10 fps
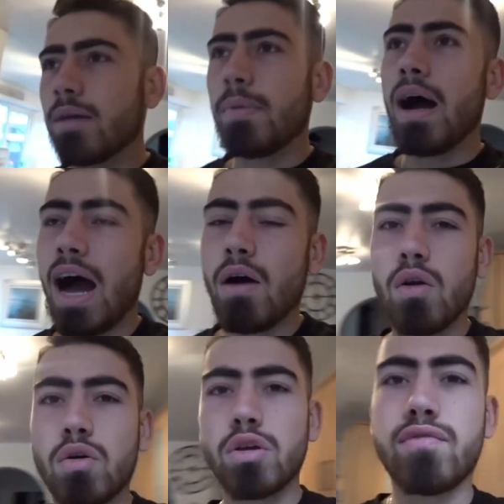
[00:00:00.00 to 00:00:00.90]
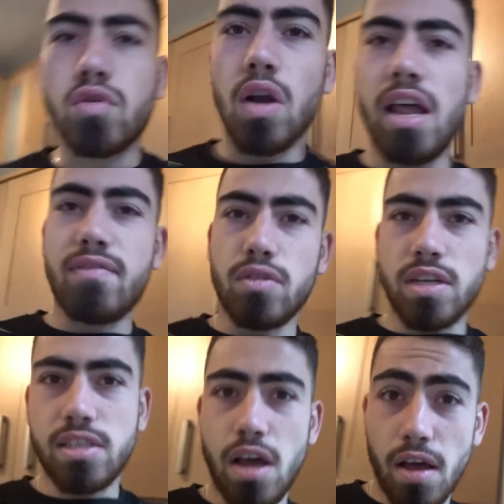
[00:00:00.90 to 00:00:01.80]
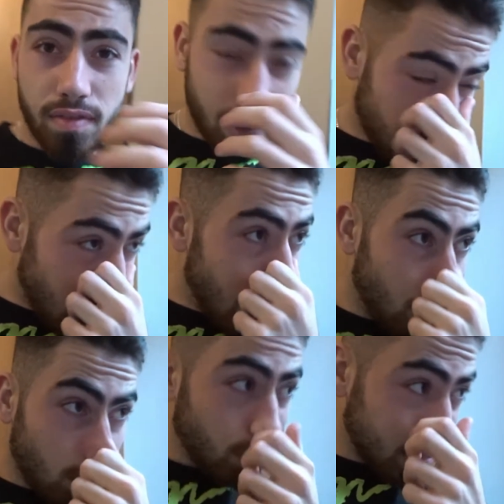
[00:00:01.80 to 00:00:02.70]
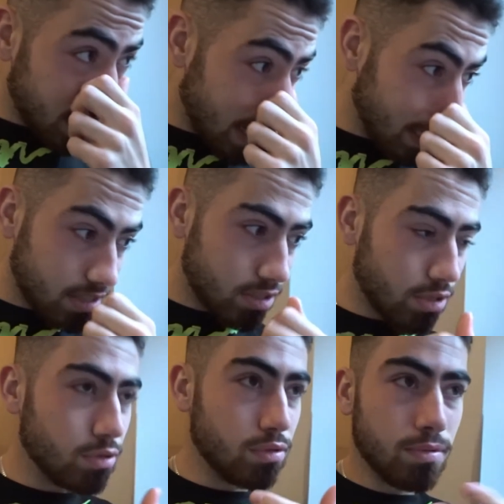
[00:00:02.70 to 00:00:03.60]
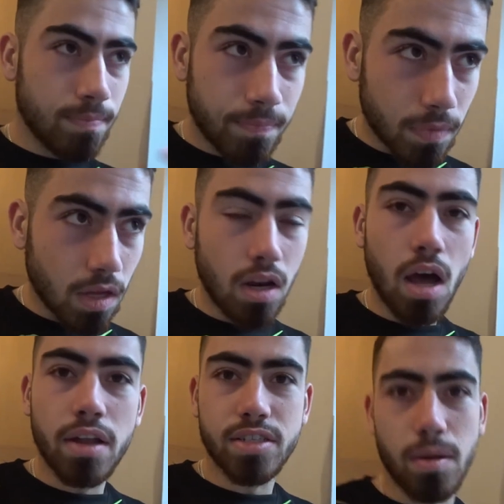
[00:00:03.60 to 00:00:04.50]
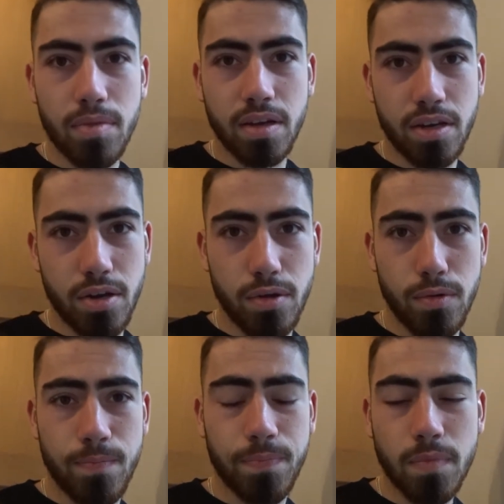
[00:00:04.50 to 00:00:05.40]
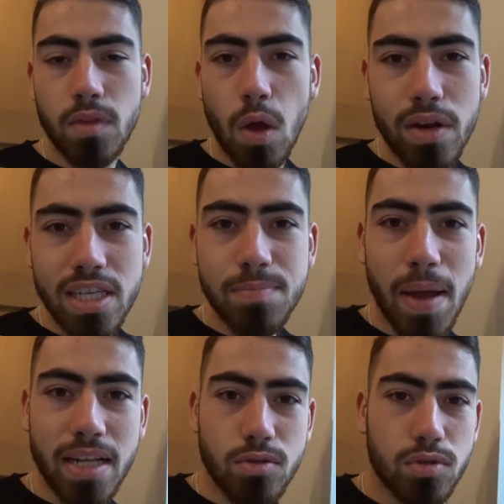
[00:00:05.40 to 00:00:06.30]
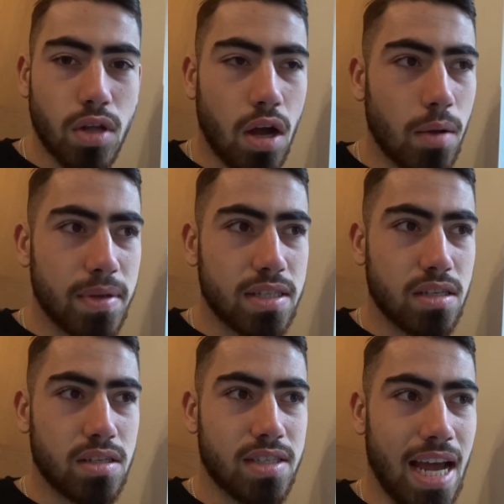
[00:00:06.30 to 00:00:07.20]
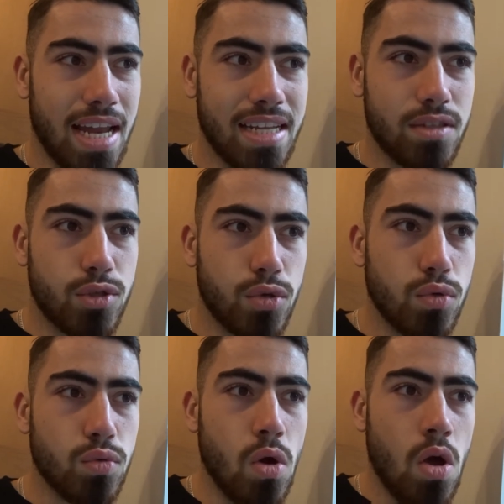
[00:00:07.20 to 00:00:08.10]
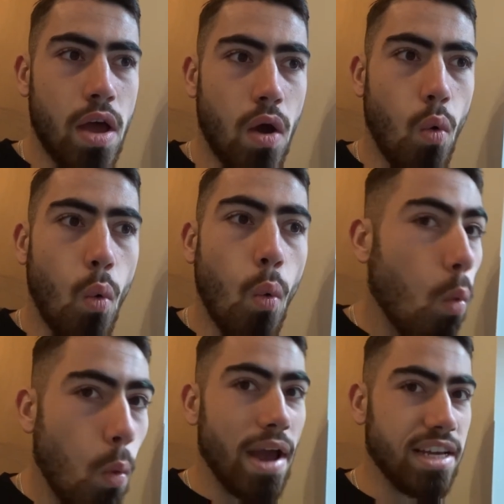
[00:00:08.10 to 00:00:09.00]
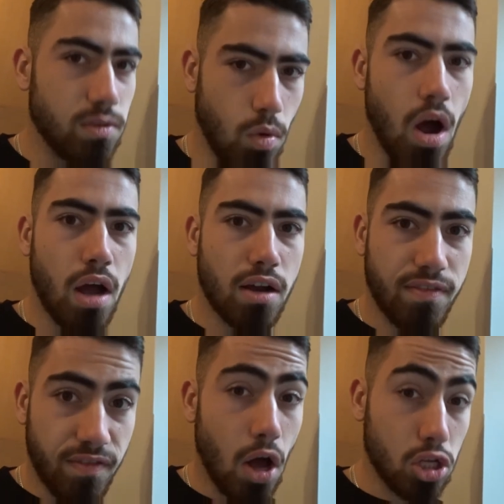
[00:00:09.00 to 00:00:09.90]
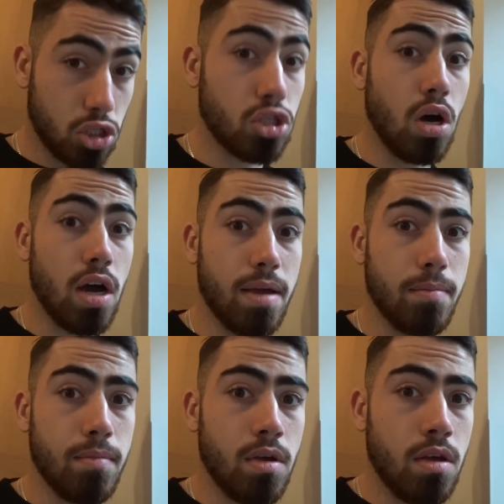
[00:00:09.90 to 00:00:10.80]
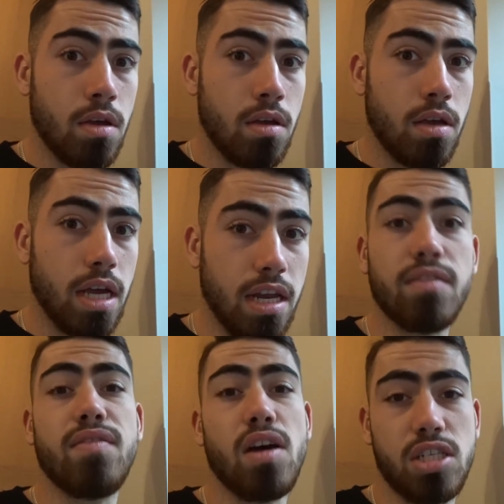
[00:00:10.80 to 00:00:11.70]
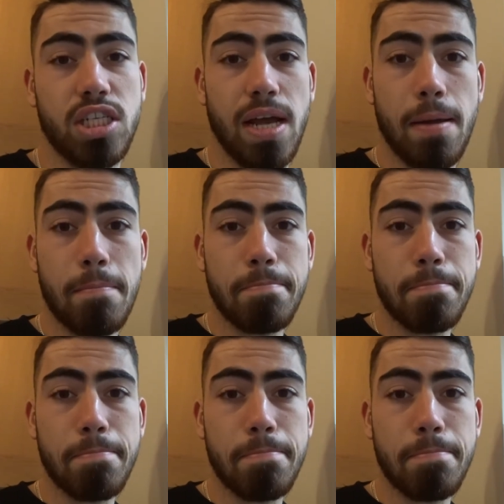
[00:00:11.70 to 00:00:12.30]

about how long you've got left on this earth. Think about how long it takes to learn something new. Don't expect to start a business and it to always work first time in the first year.